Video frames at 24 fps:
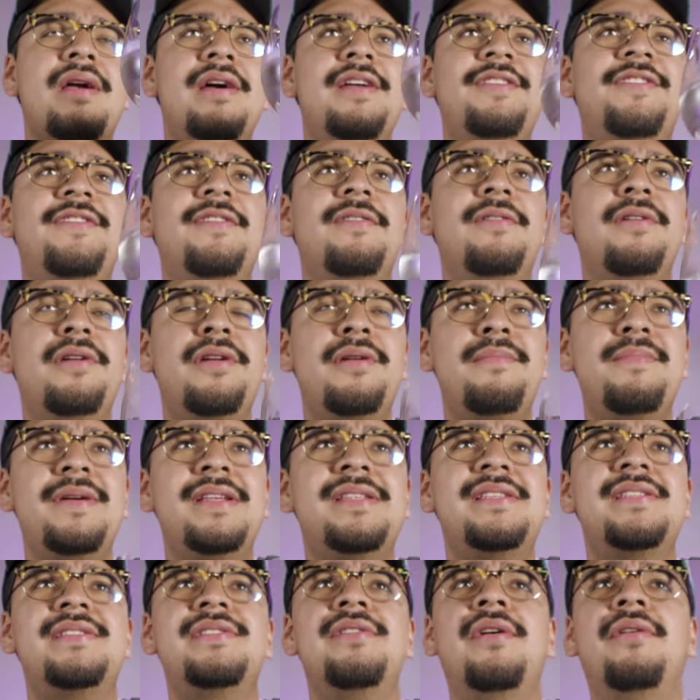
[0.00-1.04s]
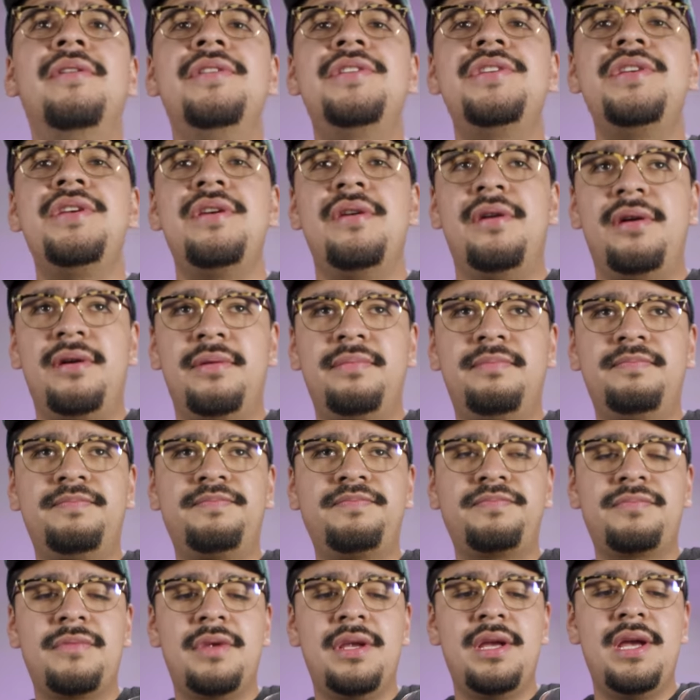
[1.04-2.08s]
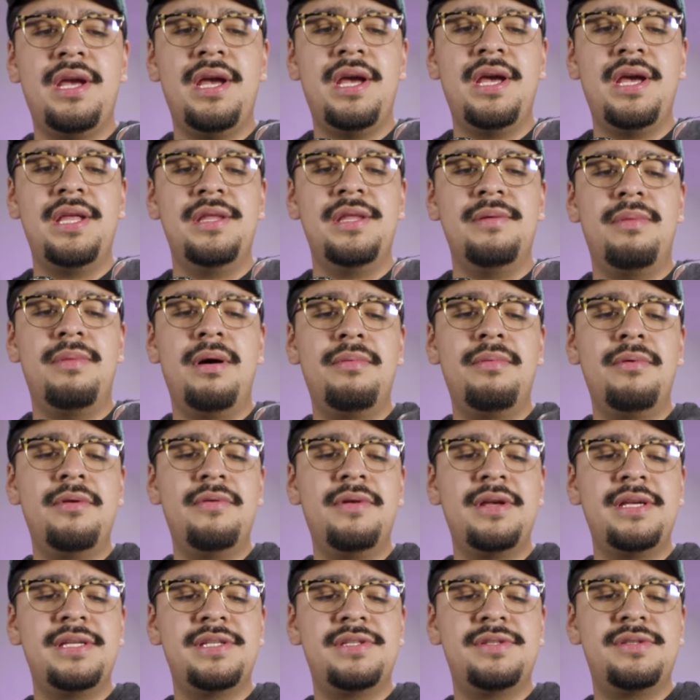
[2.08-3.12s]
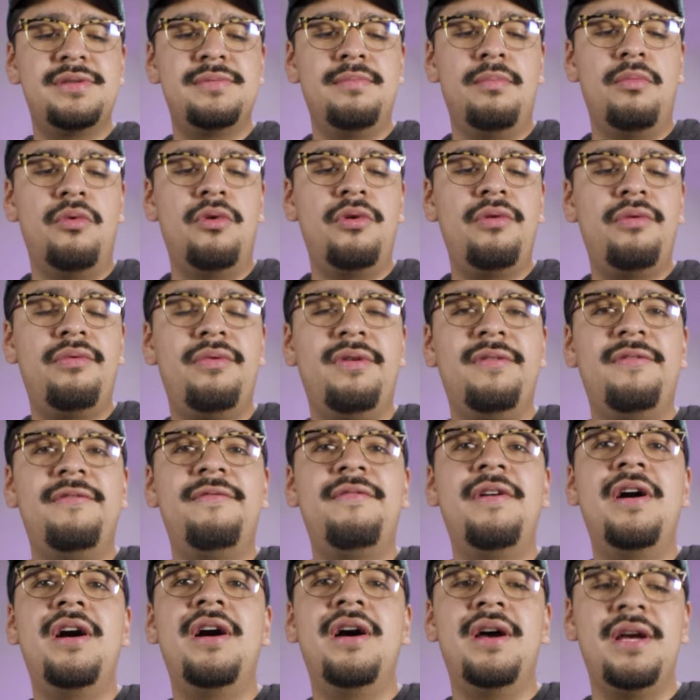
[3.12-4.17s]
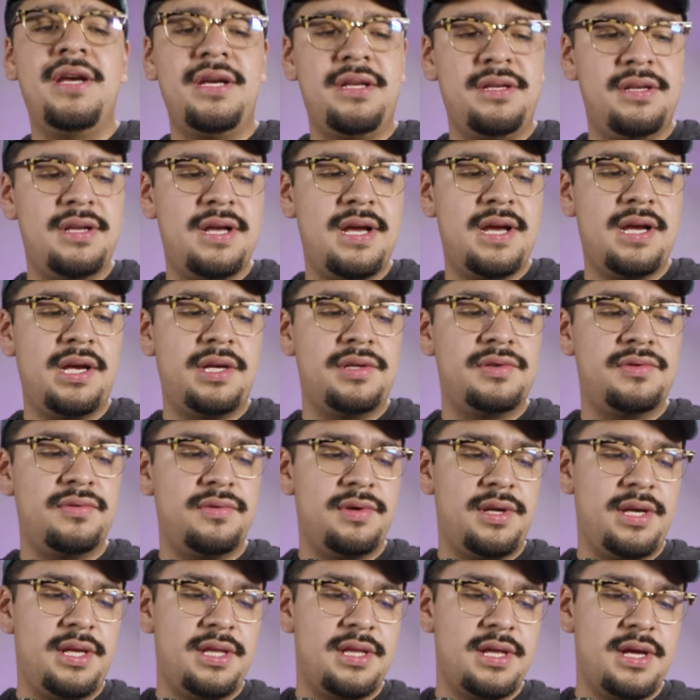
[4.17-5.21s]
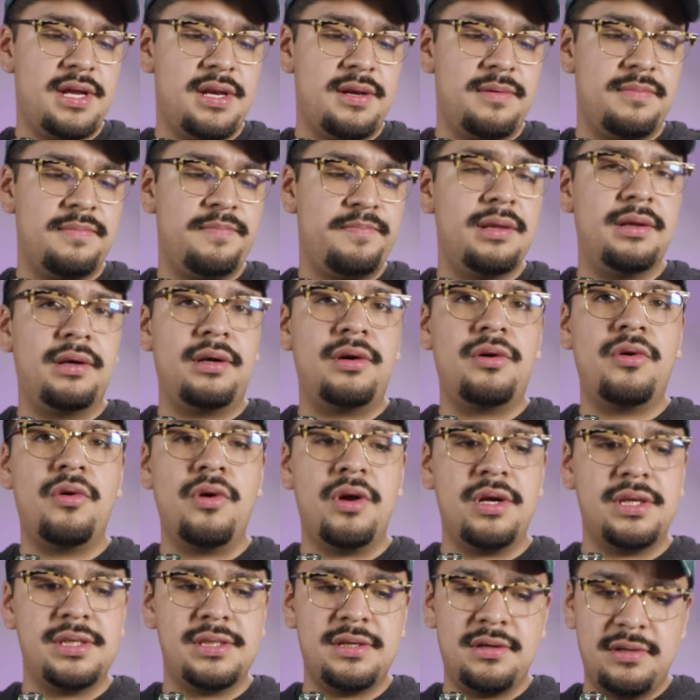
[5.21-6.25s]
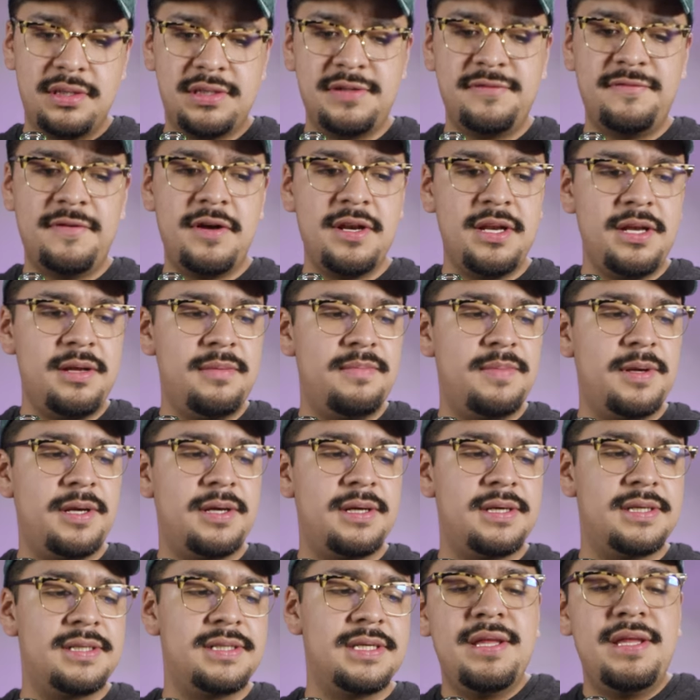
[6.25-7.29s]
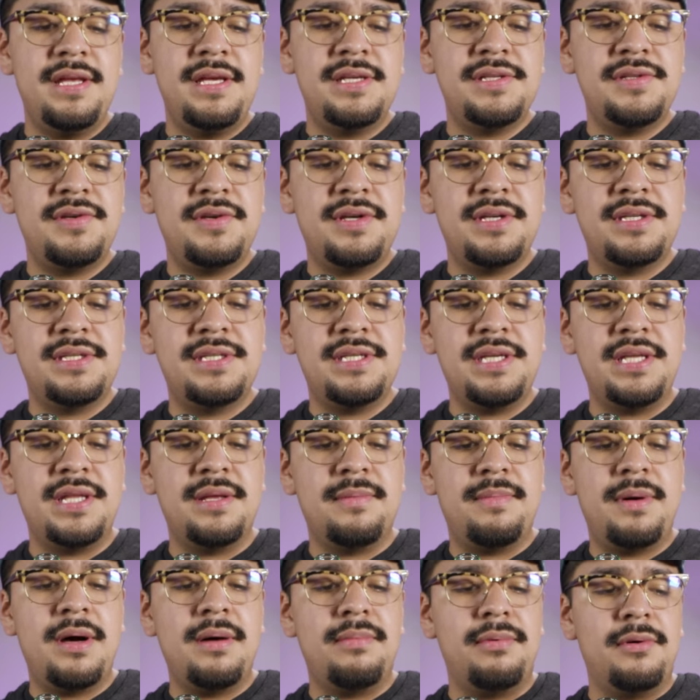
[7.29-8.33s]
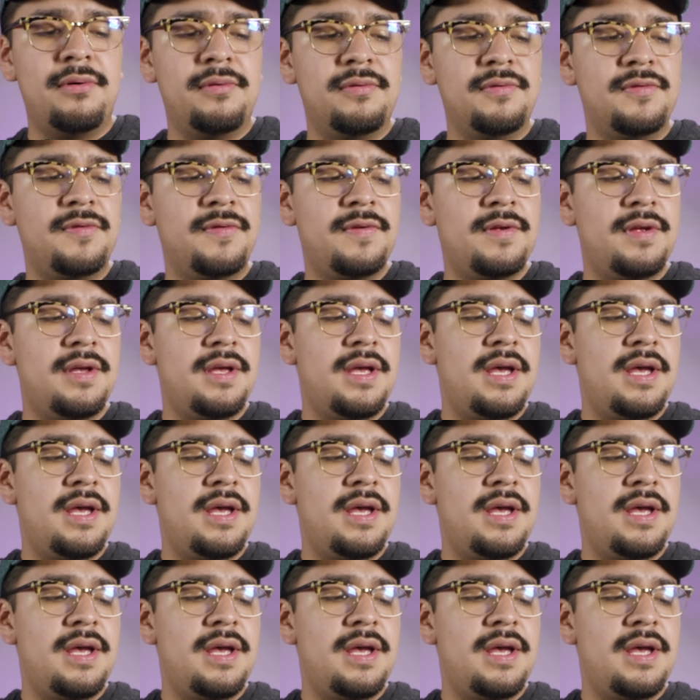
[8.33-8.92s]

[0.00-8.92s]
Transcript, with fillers: it's a little bit saltier. And the bubble is more refined actually than La Croix. So it's funny because these you can see the bubbles.